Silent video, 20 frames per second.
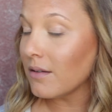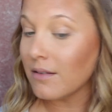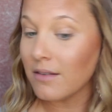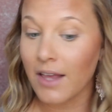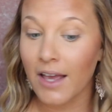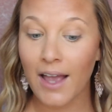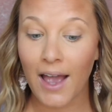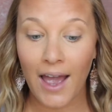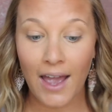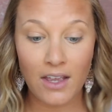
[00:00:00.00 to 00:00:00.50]

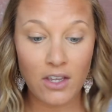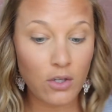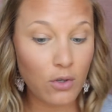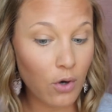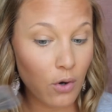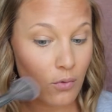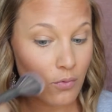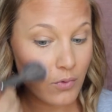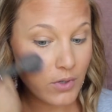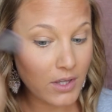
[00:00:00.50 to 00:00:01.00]
Like you
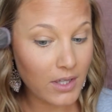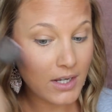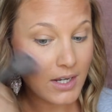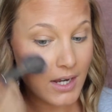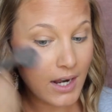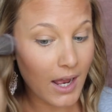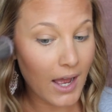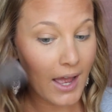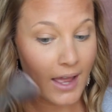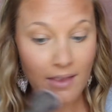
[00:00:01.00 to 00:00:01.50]
don't really
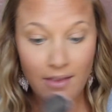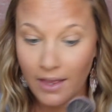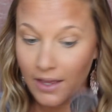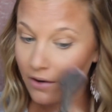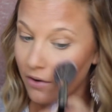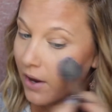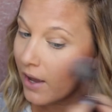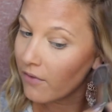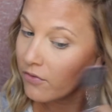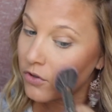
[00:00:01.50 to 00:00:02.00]
need a
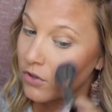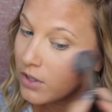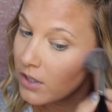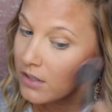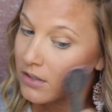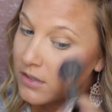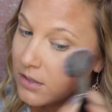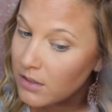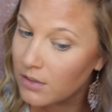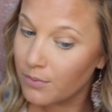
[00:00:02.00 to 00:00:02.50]
highlighter after
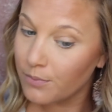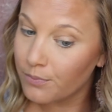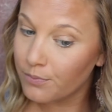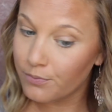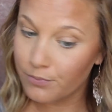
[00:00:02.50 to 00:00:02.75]
this.